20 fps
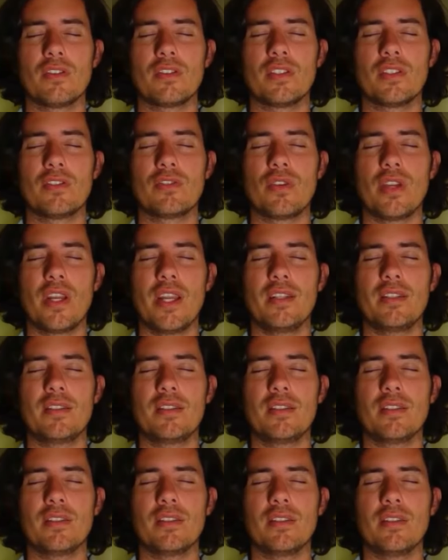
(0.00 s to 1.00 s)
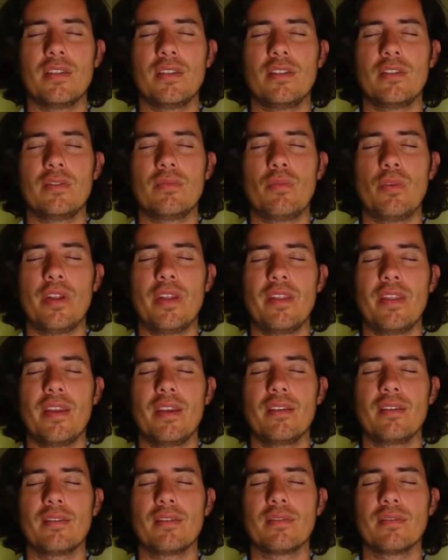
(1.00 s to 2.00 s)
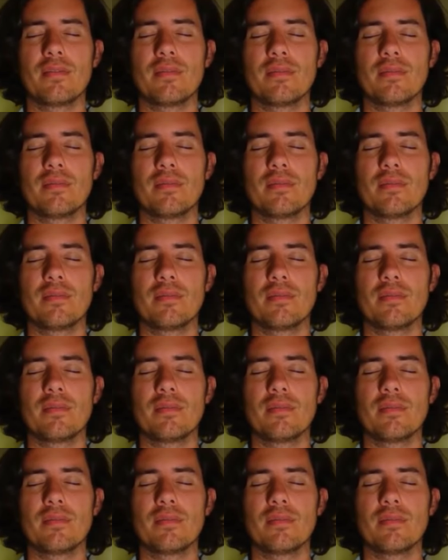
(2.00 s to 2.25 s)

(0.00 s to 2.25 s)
Concentrate in your breathing.